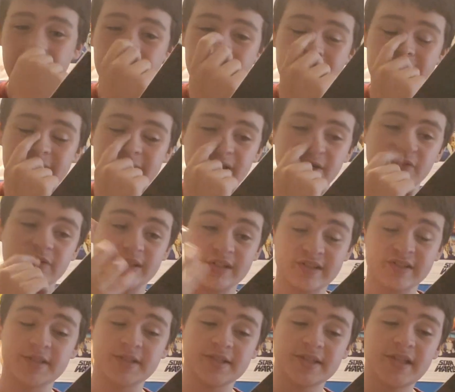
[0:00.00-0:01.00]
It's huge.
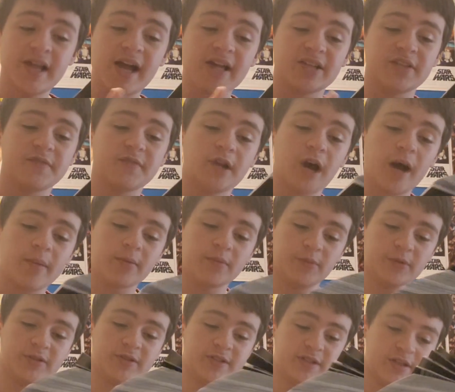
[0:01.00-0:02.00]
It's the size of an
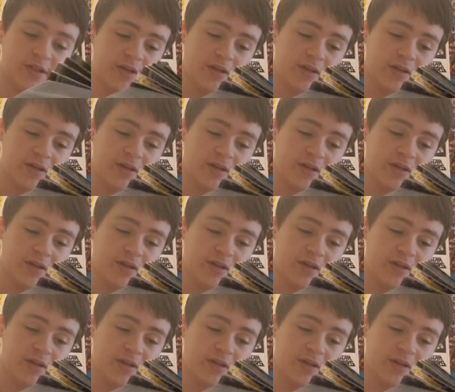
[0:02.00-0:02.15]
omnibus.